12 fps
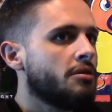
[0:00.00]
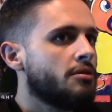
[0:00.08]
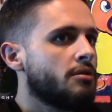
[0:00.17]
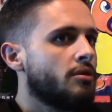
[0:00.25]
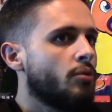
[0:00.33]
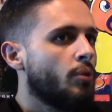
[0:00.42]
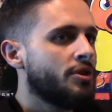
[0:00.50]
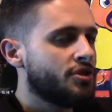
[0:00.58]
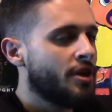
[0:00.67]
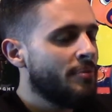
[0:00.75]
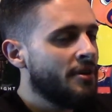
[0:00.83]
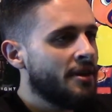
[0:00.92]
when
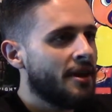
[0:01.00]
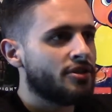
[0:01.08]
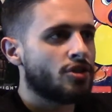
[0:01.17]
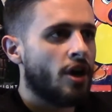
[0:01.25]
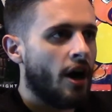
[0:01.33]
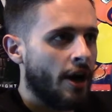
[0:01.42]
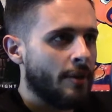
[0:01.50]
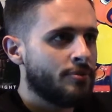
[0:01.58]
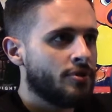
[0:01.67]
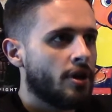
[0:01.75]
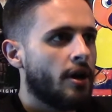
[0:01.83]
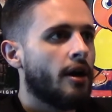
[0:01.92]
something gets
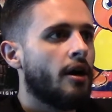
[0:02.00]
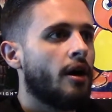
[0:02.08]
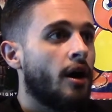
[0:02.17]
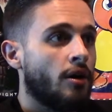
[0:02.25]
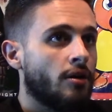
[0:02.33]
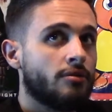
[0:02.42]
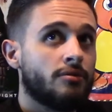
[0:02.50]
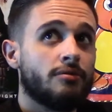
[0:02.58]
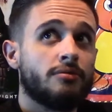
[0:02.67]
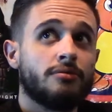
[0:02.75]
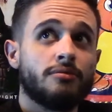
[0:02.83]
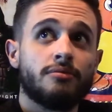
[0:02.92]
hyped,
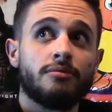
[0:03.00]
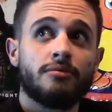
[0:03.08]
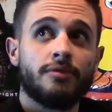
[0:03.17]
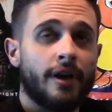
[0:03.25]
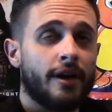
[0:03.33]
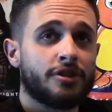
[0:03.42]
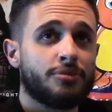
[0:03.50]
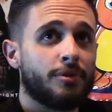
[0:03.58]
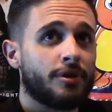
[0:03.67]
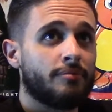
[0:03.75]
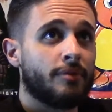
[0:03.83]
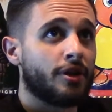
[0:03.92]
yeah, that's
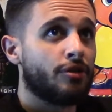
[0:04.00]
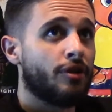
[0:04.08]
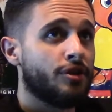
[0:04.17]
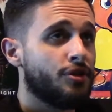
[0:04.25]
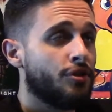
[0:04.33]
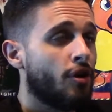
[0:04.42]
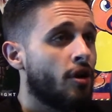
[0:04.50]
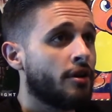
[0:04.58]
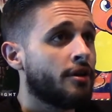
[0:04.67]
my crazy dog.